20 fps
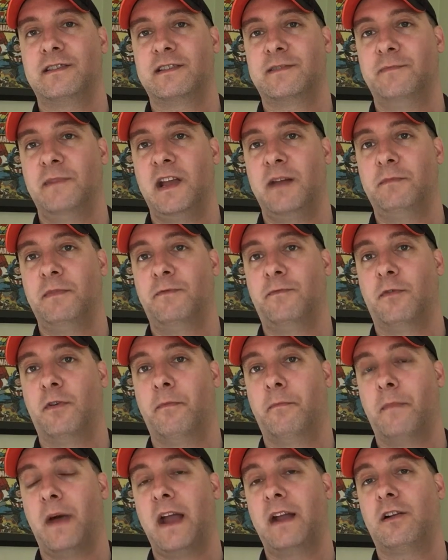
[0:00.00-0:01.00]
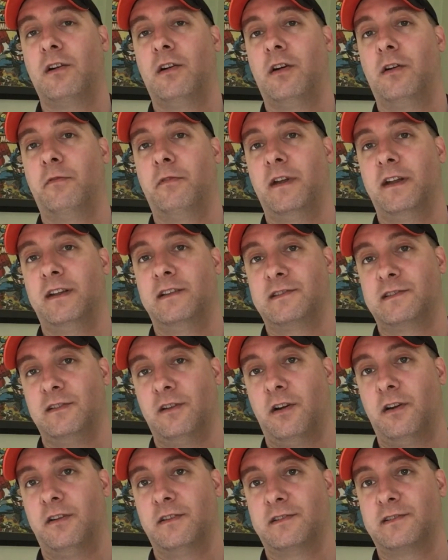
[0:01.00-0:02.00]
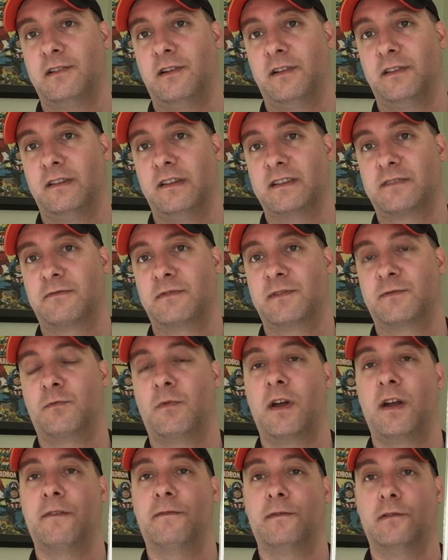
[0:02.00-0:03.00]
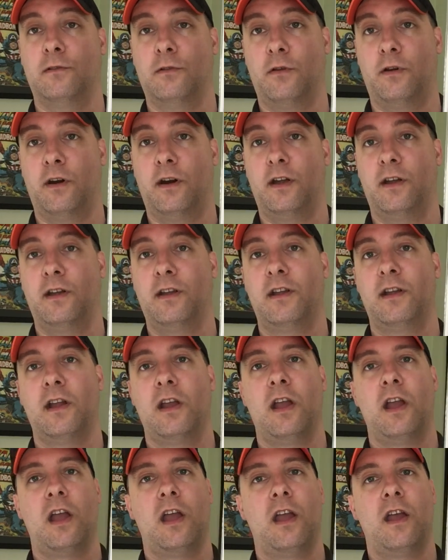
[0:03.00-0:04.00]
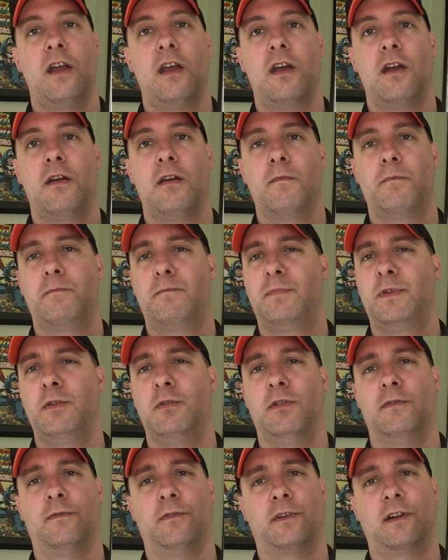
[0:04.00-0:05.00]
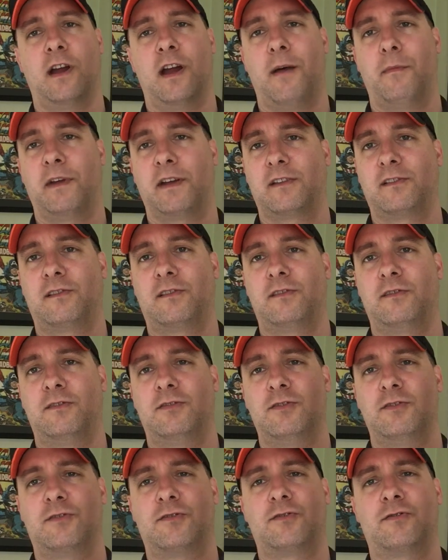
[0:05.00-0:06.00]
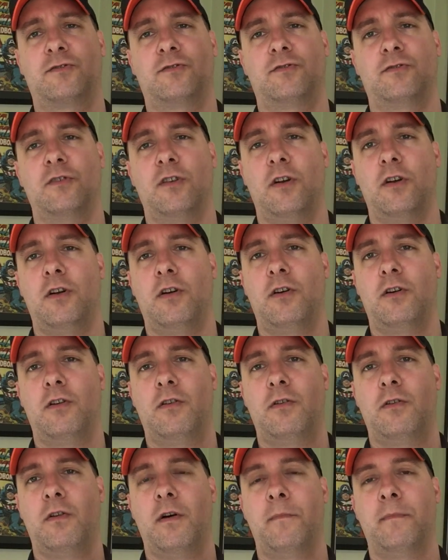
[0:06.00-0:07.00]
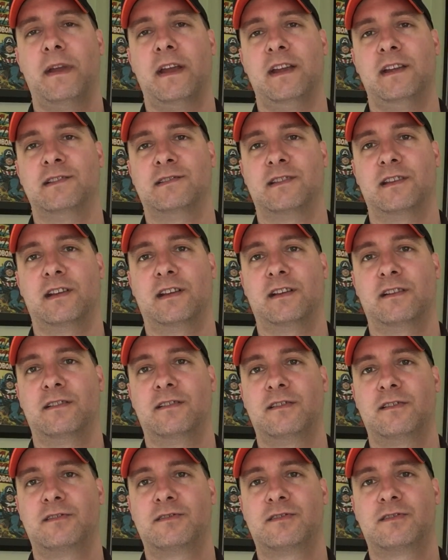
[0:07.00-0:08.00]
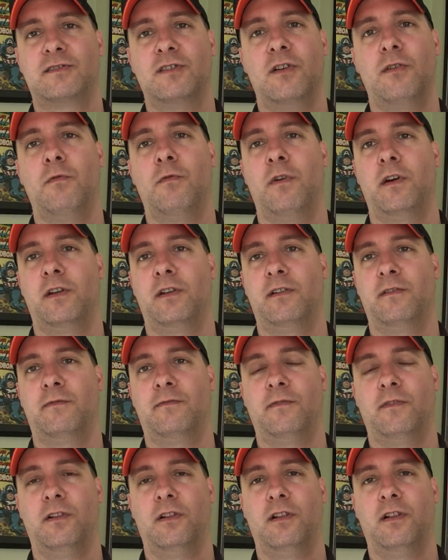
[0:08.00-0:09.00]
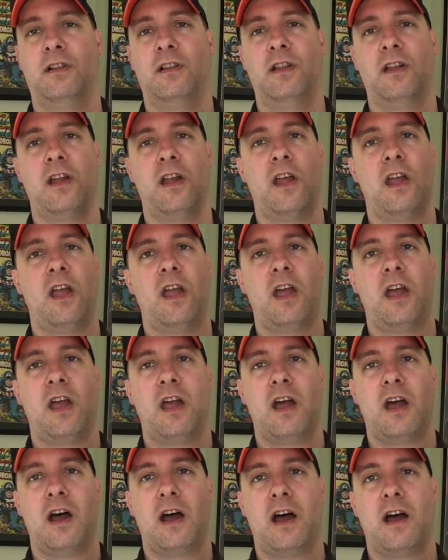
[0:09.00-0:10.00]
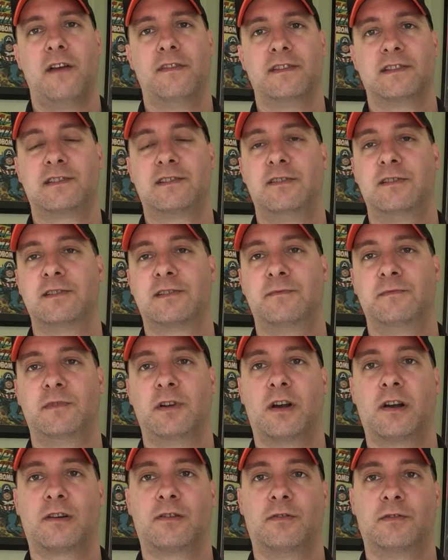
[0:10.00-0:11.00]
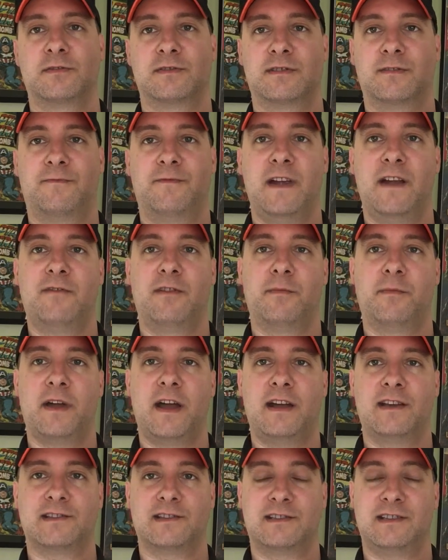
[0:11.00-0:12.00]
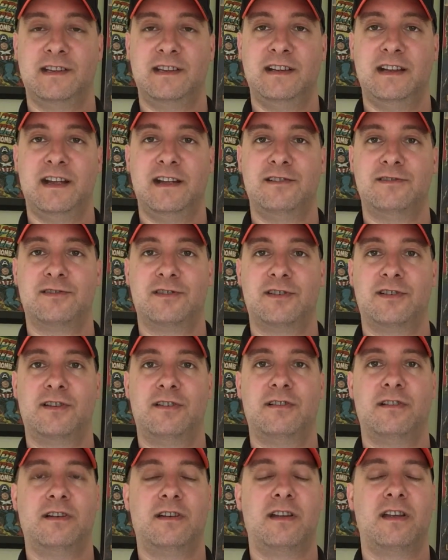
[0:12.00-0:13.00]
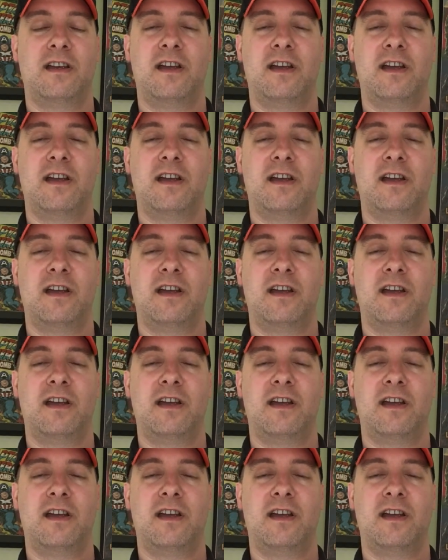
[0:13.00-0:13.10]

this man before. Mike Allred is the artist on this, with his wife Laura. Beautiful comics. Just so amazing. So wonderful. This series from Dark Horse is a favorite of mine as a teenager.